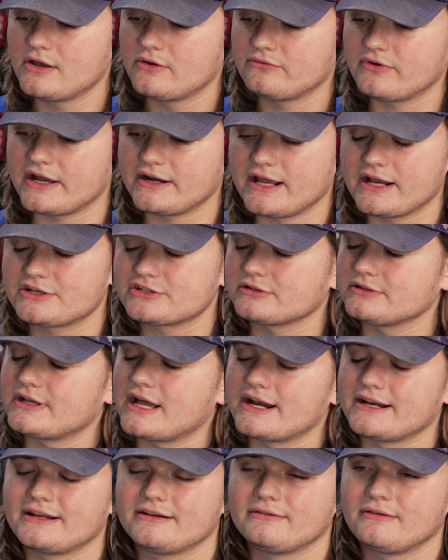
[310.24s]
financially
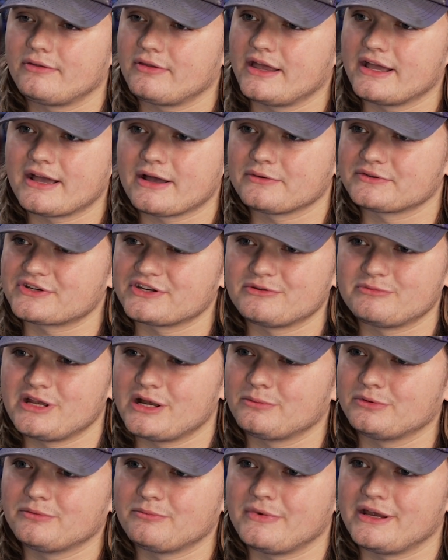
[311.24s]
I didn't think I was going to be
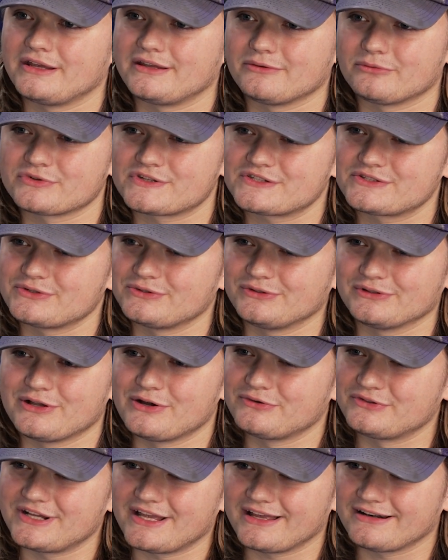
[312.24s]
able to make it with student
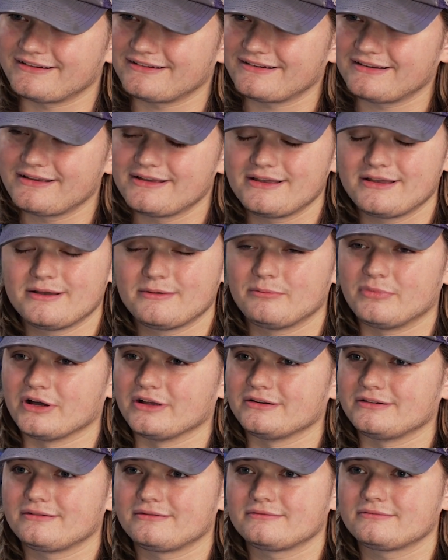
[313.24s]
loan debt,
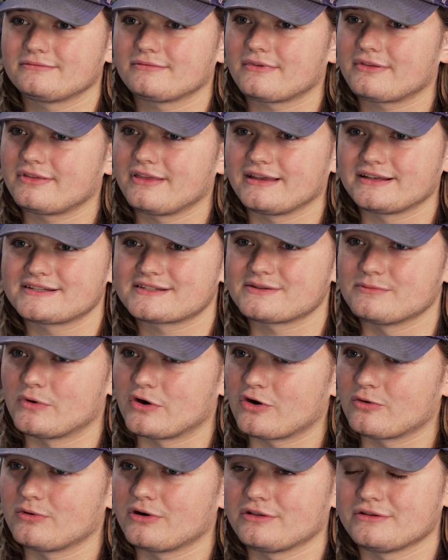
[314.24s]
but thanks to
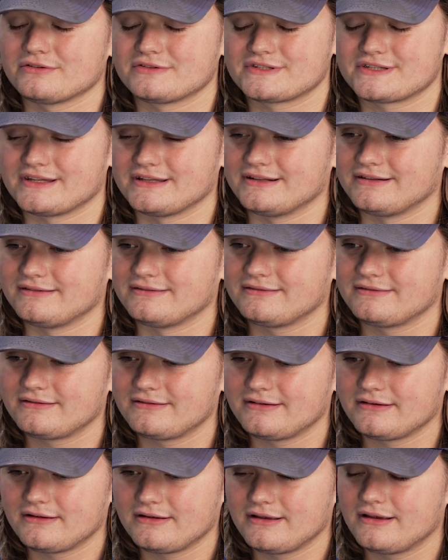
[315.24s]
Morrow Brothers, then
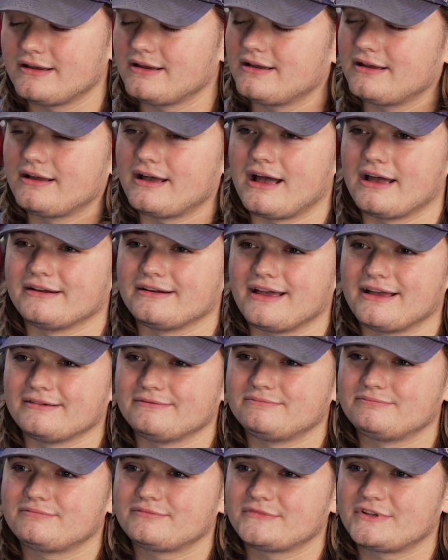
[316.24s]
I
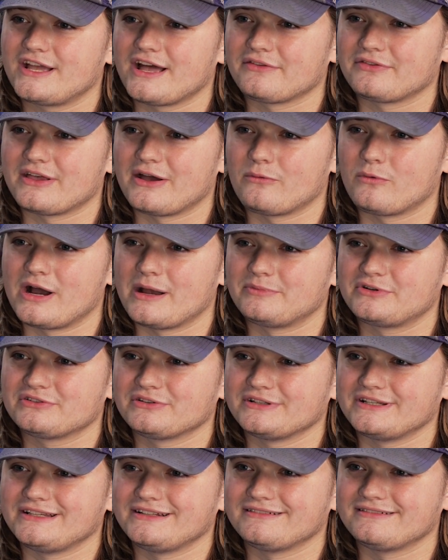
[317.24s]
got that wiped
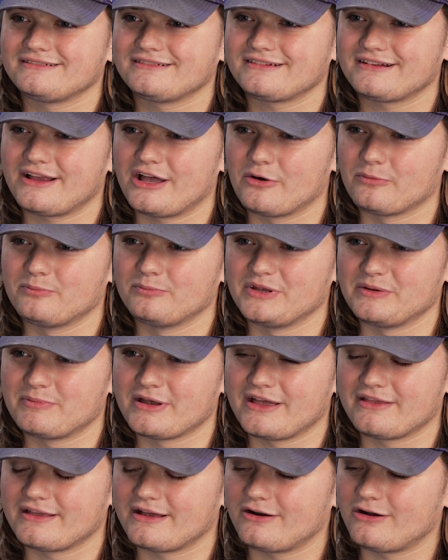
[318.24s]
clean, helping me
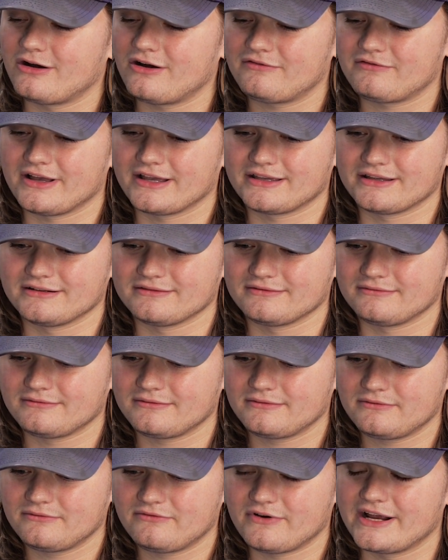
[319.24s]
pay that off. I can
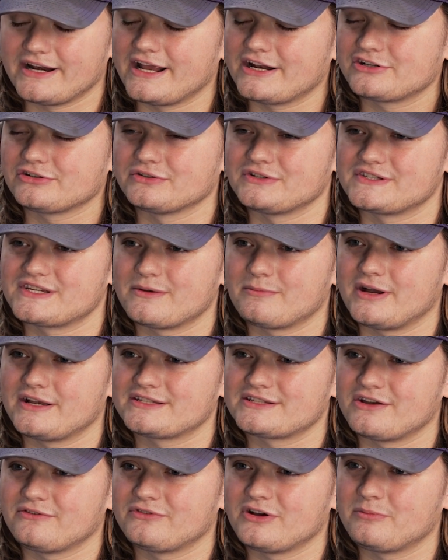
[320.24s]
financially set
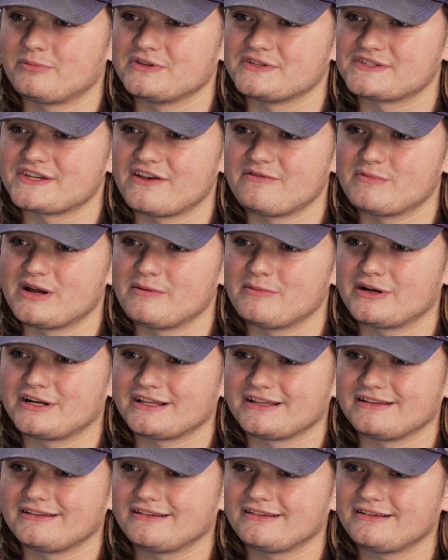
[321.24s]
myself up and save my
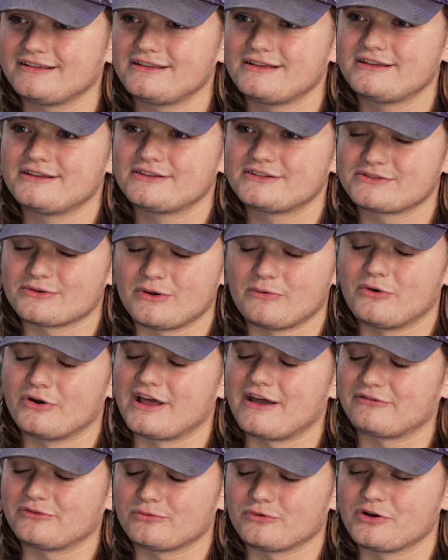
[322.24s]
money so I won't
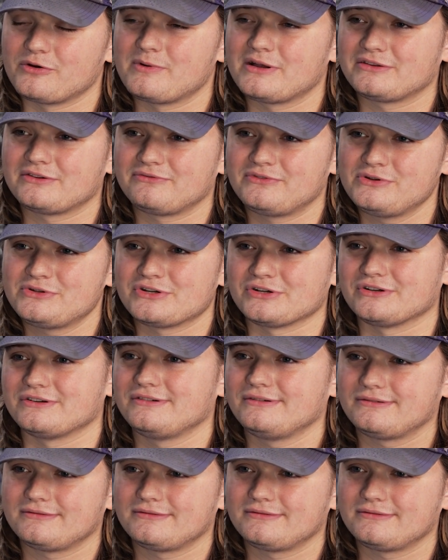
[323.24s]
have to worry about the future.